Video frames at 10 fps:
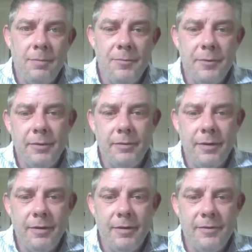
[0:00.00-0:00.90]
through
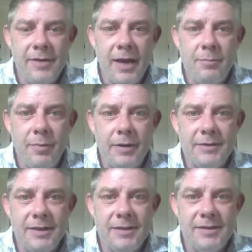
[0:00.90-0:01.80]
the same
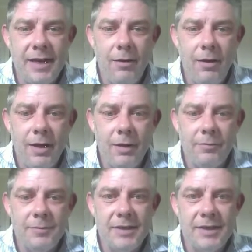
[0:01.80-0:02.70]
process as how I got healed
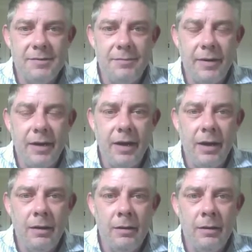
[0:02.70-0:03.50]
from schizophrenia.